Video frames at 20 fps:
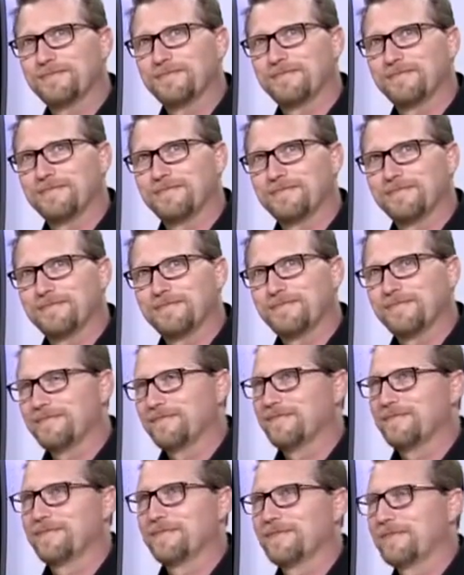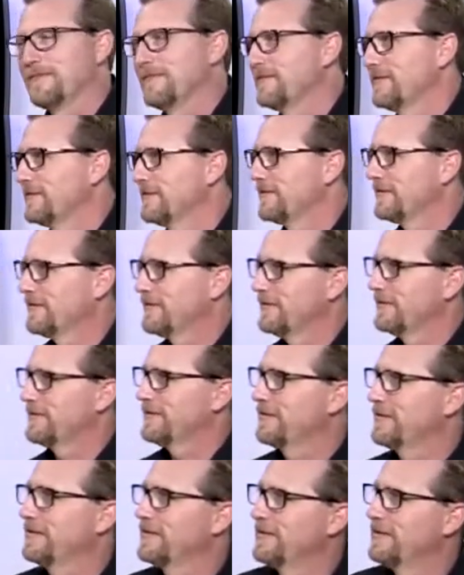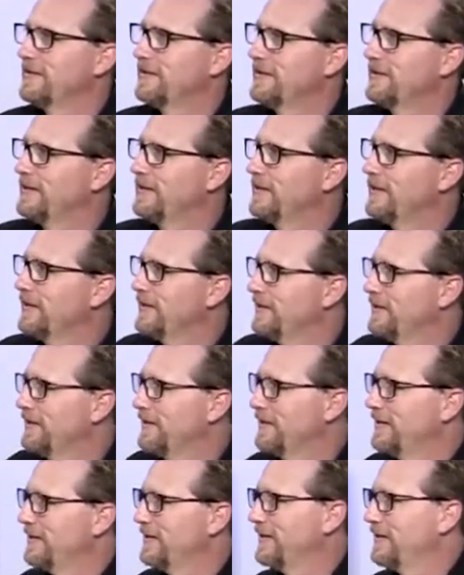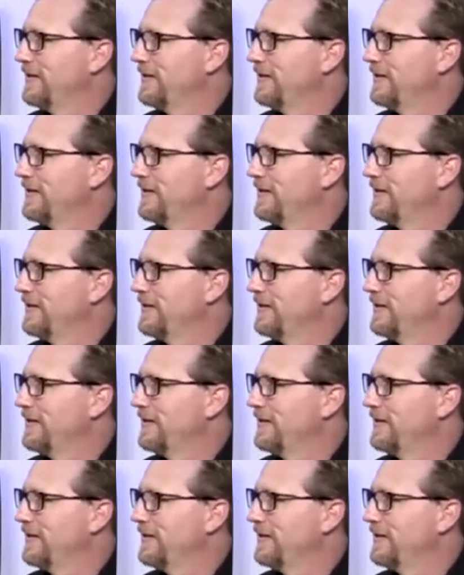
[no speech]